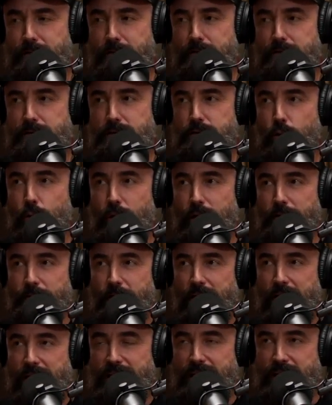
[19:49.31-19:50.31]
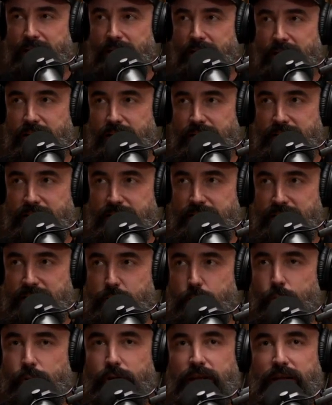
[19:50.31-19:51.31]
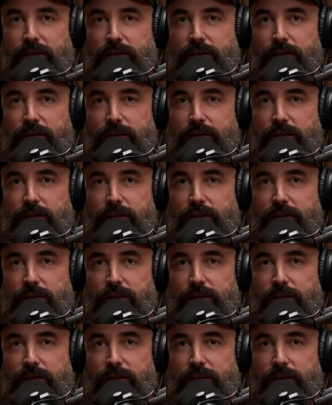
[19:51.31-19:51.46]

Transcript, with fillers: so if I can continually